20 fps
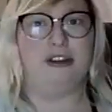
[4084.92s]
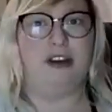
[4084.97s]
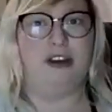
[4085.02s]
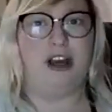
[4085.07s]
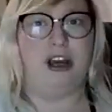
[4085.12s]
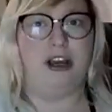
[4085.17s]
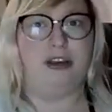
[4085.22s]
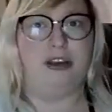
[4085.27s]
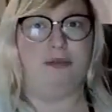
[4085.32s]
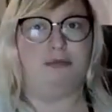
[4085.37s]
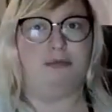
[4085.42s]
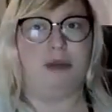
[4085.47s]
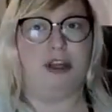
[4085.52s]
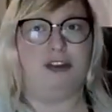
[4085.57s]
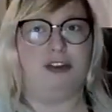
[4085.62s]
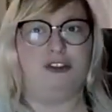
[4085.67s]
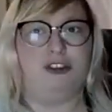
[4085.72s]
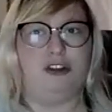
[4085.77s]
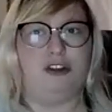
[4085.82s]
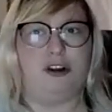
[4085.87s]
a
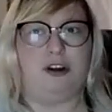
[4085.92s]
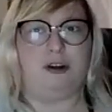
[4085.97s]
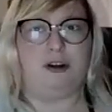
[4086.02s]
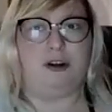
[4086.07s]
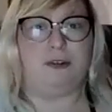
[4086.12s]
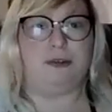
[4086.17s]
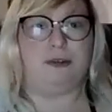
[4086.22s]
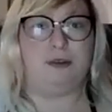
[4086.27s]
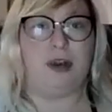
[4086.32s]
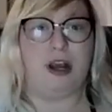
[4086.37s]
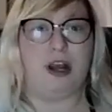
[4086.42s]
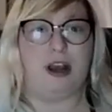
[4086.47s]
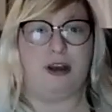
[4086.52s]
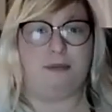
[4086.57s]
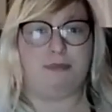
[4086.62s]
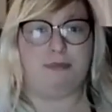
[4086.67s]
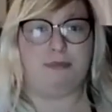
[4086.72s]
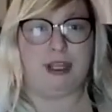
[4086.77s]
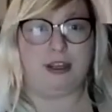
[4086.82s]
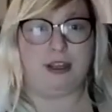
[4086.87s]
dark
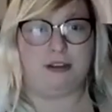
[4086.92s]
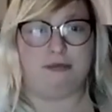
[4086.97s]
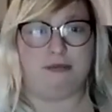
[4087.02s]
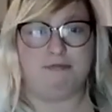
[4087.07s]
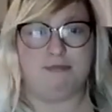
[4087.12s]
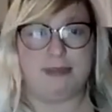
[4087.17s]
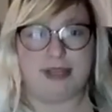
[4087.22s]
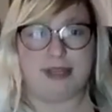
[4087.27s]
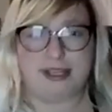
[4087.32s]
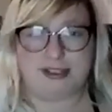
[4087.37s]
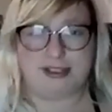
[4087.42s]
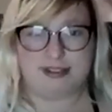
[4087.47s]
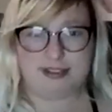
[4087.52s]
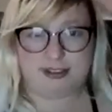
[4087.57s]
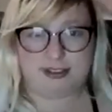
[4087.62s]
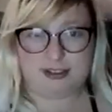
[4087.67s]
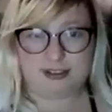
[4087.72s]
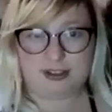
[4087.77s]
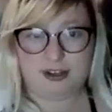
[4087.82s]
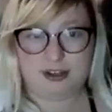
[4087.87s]
pink
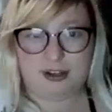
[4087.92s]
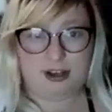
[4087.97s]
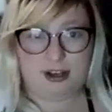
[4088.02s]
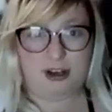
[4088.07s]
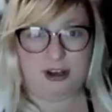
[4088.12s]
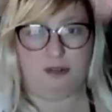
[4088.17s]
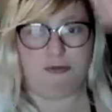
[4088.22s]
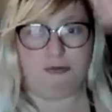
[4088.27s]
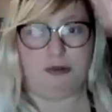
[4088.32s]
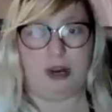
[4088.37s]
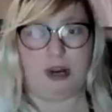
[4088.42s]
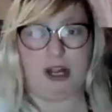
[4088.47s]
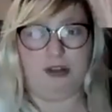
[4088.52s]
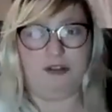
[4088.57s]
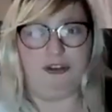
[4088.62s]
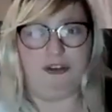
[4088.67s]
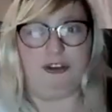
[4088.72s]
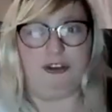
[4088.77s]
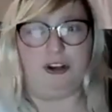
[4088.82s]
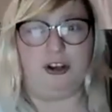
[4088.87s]
mist
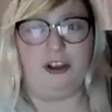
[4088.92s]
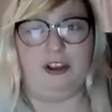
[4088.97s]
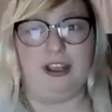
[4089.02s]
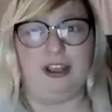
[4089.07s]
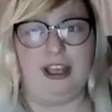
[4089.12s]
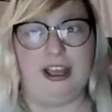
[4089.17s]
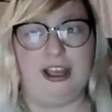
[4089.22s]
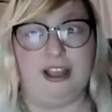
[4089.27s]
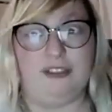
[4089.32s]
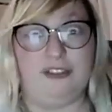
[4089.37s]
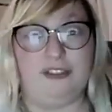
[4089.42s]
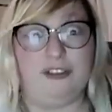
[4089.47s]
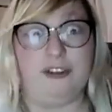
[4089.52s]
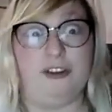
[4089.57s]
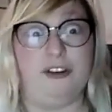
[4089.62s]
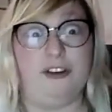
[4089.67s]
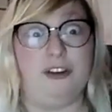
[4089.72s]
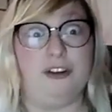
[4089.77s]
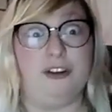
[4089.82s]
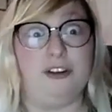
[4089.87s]
around y'all as
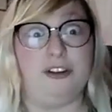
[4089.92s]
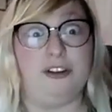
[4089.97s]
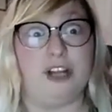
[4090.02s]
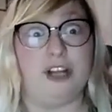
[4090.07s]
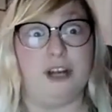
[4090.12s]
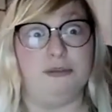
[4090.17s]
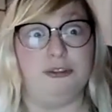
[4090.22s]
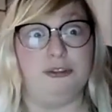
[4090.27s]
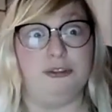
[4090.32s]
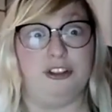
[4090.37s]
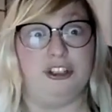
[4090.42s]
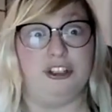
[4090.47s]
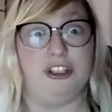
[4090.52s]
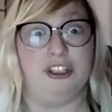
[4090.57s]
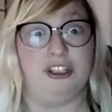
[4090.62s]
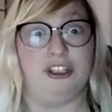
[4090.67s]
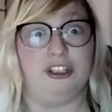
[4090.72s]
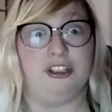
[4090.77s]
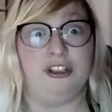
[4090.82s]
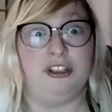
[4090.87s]

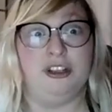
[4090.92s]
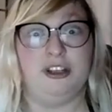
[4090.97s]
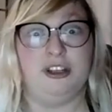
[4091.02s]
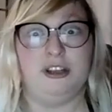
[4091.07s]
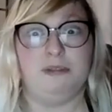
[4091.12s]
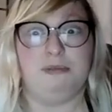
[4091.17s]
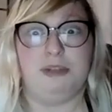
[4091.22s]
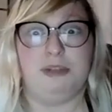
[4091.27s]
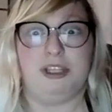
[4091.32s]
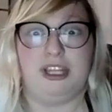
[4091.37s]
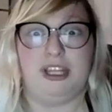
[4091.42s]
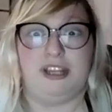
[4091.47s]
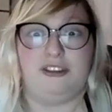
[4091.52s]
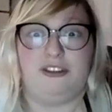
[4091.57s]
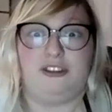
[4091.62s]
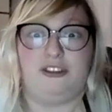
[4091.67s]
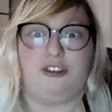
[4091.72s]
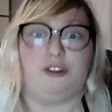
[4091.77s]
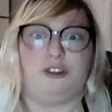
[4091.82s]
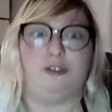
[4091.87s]
she
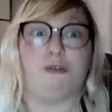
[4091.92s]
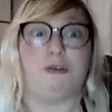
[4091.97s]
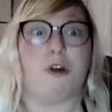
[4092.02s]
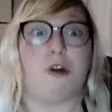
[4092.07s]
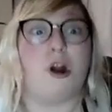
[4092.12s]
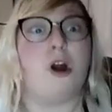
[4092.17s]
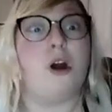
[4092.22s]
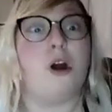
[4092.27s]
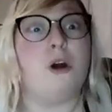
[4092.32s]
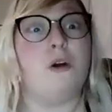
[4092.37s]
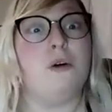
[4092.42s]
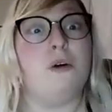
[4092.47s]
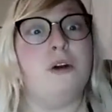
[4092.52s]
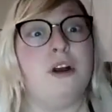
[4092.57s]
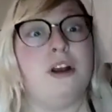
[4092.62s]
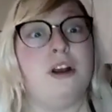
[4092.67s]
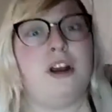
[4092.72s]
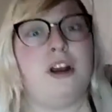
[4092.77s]
begins to grow